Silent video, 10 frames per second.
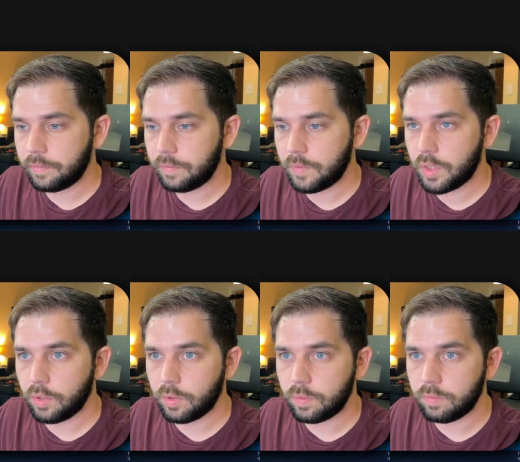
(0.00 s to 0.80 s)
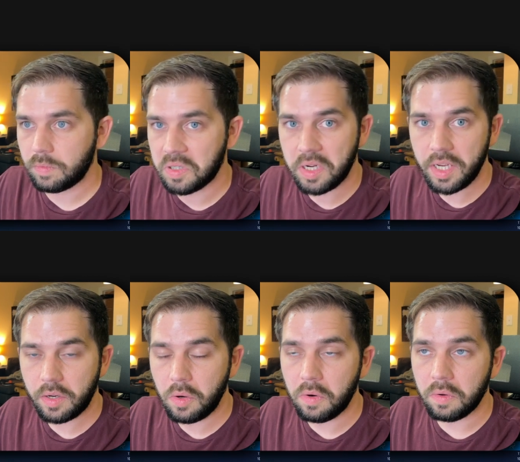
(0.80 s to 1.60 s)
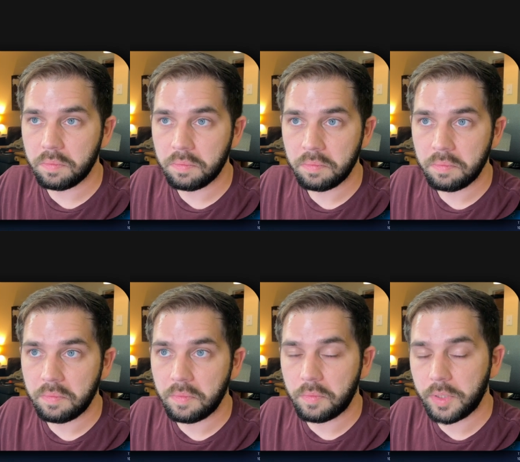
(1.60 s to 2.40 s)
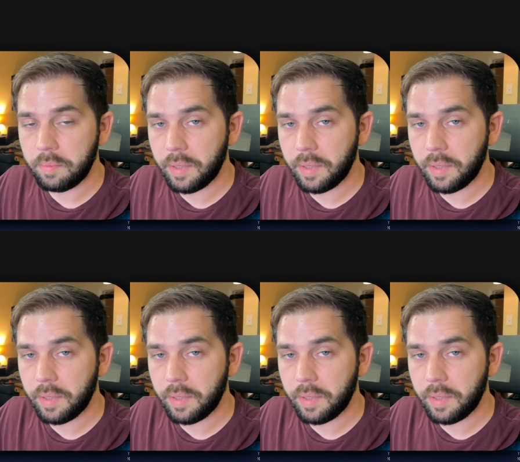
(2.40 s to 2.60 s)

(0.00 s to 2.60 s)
So, okay, cool. Really